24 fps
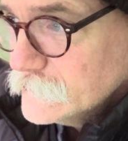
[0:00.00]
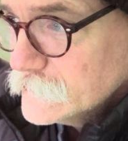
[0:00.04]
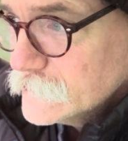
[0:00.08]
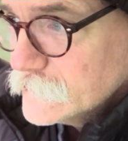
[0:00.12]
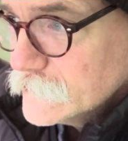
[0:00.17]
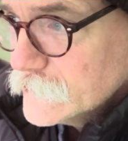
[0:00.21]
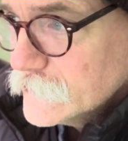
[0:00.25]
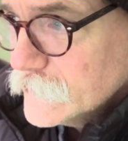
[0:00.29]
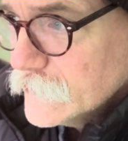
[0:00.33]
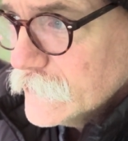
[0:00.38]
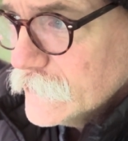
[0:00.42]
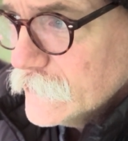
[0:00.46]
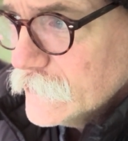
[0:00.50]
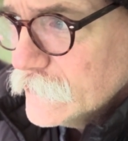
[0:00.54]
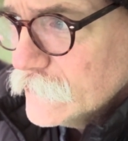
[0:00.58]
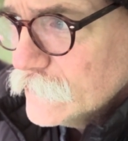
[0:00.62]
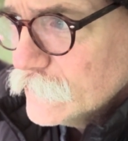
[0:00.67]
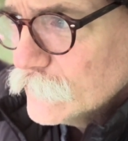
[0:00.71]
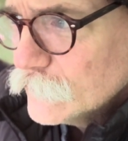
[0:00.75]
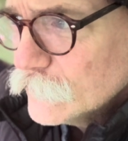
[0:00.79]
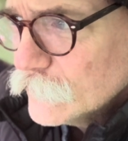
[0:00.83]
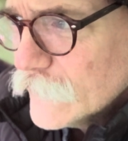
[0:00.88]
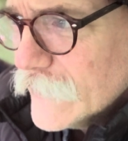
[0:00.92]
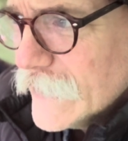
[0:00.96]
the
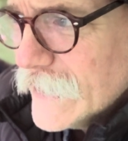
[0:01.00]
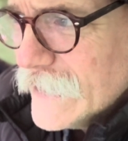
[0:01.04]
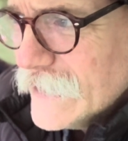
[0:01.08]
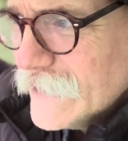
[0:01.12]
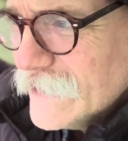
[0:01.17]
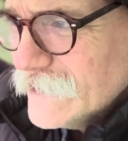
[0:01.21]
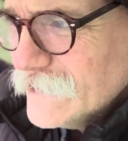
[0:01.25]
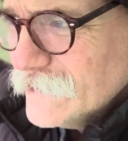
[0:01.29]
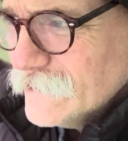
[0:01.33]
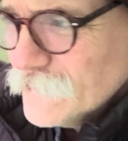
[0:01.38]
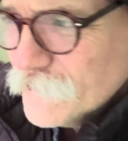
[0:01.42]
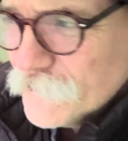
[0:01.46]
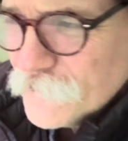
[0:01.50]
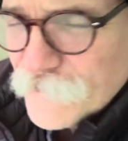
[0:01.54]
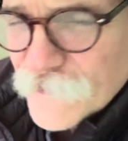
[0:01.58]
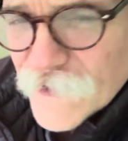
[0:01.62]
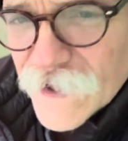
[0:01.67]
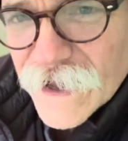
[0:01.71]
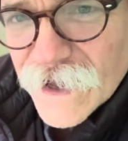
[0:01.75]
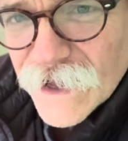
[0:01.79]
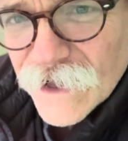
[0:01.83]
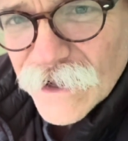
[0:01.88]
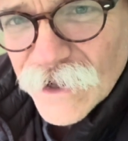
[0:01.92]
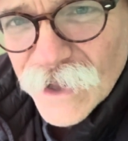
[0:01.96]
rain
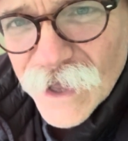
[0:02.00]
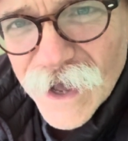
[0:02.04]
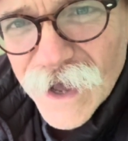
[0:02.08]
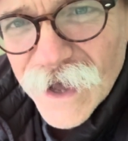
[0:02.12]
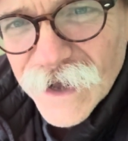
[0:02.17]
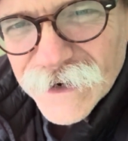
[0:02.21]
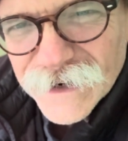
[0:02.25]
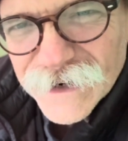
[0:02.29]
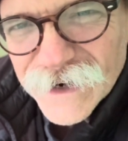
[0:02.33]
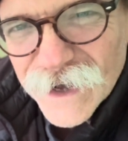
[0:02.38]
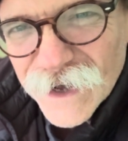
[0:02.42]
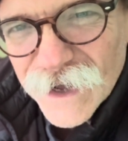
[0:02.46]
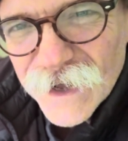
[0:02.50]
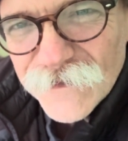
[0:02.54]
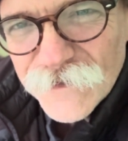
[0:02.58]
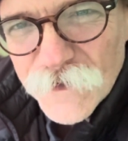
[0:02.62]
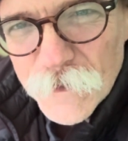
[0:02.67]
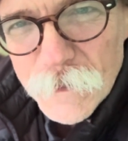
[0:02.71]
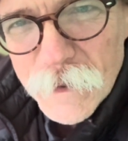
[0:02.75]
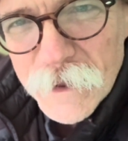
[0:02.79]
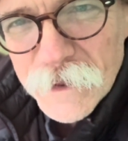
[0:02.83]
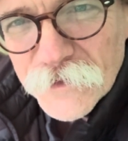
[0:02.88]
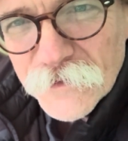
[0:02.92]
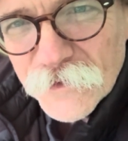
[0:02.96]
fell on and off a
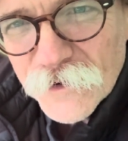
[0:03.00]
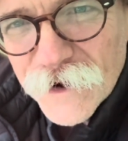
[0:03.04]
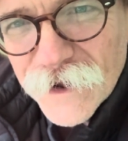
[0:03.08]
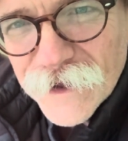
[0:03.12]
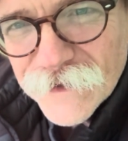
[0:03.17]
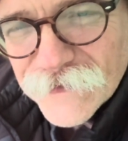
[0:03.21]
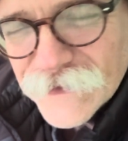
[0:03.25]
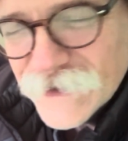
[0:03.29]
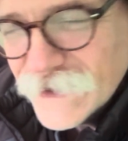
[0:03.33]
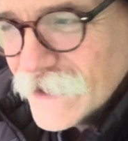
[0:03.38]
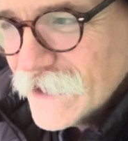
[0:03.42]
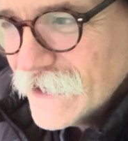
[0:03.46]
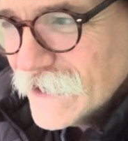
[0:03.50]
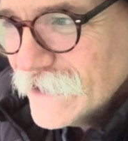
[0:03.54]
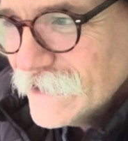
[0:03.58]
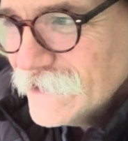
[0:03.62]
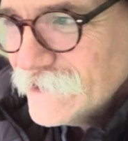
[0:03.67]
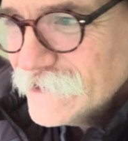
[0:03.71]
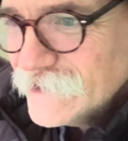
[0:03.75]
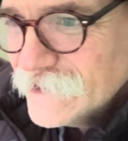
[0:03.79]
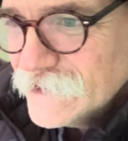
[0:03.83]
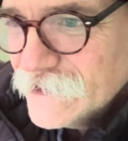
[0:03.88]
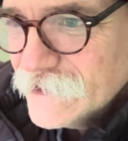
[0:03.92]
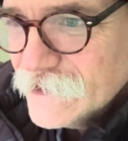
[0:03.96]
bit throughout the night,
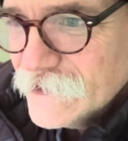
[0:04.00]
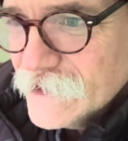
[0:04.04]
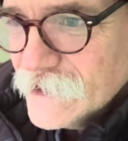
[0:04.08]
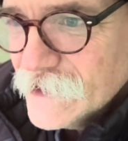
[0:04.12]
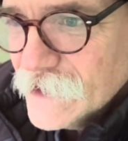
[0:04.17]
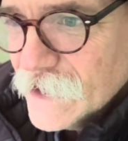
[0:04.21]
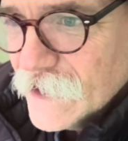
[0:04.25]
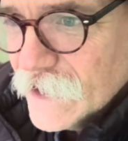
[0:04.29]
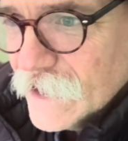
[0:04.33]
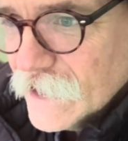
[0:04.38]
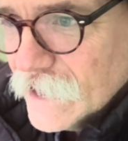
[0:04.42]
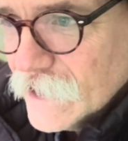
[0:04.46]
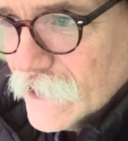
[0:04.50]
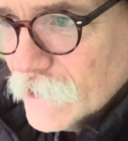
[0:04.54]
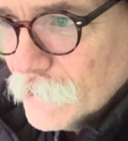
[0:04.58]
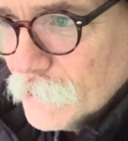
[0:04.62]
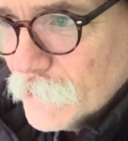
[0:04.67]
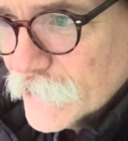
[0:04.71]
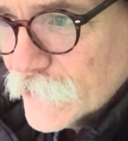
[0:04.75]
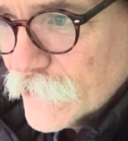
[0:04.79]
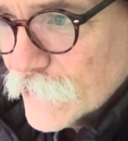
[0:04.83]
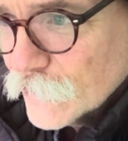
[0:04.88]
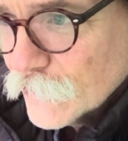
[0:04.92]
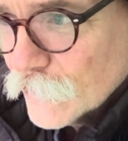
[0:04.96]

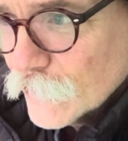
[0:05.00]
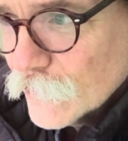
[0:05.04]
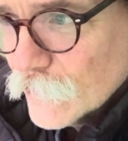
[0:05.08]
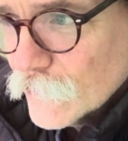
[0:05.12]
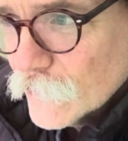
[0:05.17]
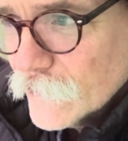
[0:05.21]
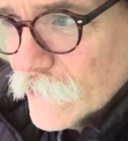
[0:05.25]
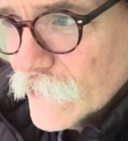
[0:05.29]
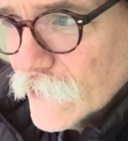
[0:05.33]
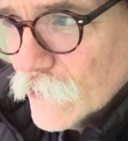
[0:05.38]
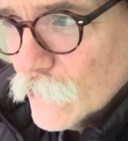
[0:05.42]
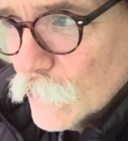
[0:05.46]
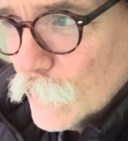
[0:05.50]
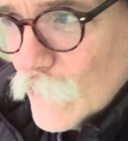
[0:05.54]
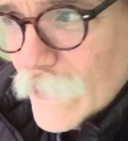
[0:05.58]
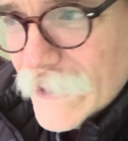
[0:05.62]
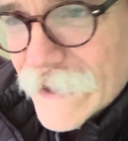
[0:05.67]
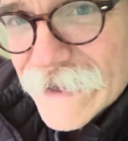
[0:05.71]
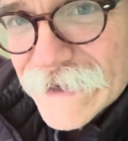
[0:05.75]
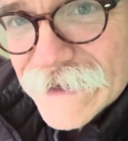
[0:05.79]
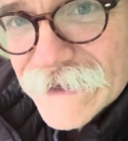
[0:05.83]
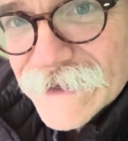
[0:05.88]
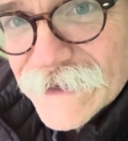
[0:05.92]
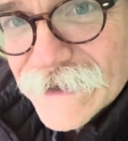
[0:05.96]
but the
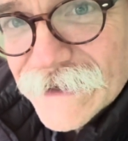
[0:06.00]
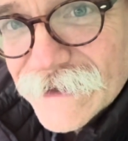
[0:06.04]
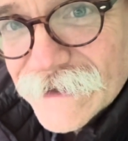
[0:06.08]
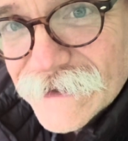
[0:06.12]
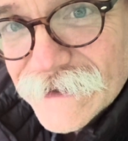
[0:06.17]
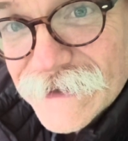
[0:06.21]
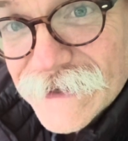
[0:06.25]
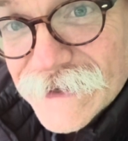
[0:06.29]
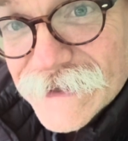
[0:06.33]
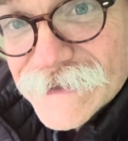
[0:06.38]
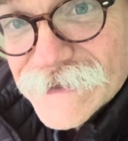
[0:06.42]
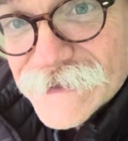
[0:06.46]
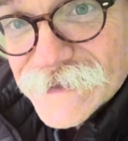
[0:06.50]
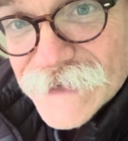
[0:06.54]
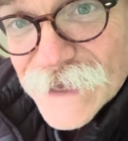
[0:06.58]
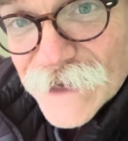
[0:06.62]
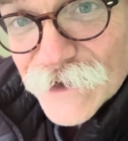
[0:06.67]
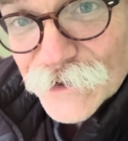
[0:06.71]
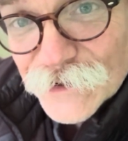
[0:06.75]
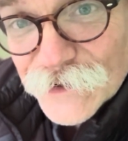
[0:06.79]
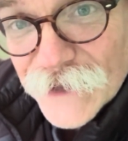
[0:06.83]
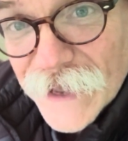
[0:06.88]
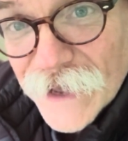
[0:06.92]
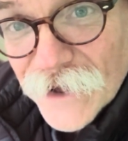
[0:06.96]
wind did settle
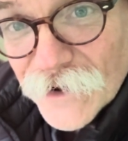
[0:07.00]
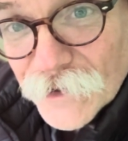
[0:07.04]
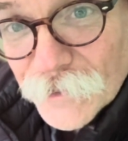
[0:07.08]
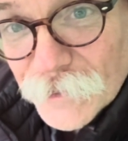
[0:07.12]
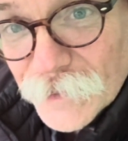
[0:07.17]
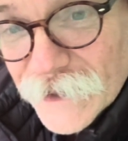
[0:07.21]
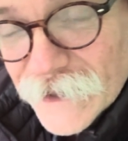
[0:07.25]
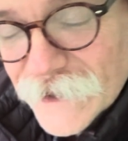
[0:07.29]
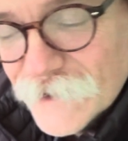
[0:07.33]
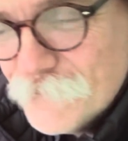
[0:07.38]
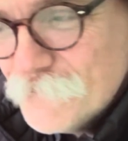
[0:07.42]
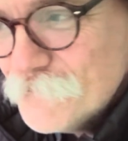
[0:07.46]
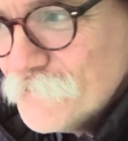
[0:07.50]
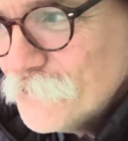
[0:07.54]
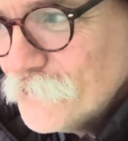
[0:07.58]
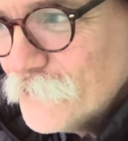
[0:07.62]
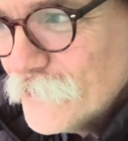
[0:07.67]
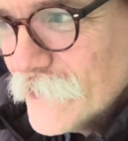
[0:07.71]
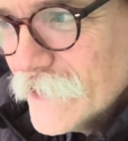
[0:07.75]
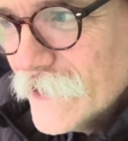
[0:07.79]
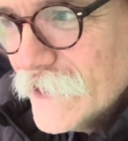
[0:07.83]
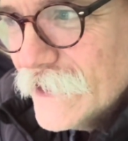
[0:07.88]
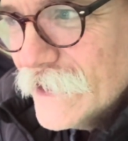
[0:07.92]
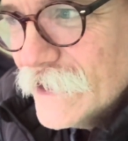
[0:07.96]
down a bit,
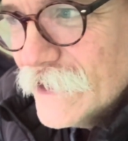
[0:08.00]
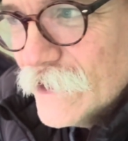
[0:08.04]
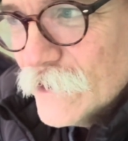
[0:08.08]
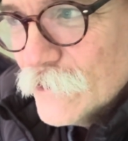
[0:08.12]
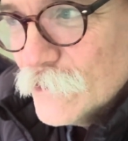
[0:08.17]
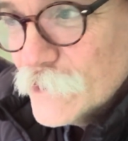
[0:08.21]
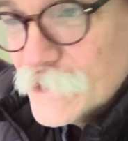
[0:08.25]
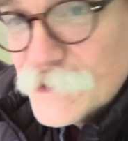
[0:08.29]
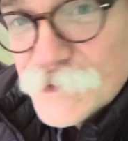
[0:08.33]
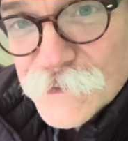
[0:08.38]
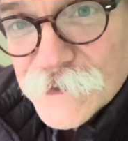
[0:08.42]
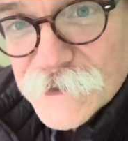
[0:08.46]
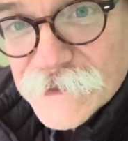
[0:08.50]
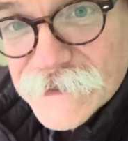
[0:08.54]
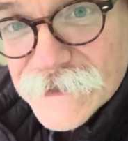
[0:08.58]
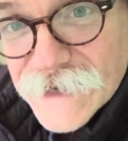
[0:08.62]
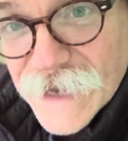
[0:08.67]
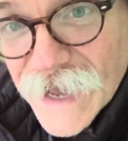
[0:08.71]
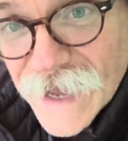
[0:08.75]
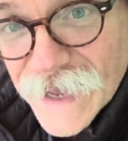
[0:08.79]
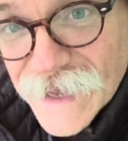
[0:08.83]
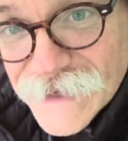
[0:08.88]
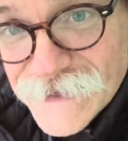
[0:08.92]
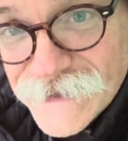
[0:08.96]
which was
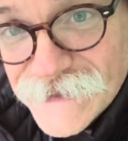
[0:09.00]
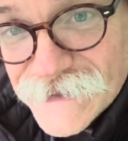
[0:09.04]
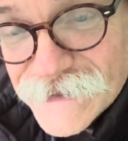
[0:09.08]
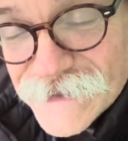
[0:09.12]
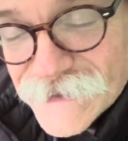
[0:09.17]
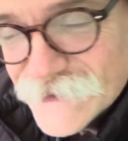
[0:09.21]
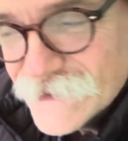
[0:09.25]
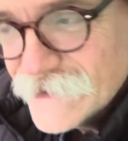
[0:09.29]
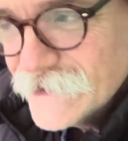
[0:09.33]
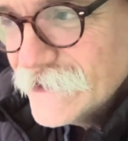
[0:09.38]
nice.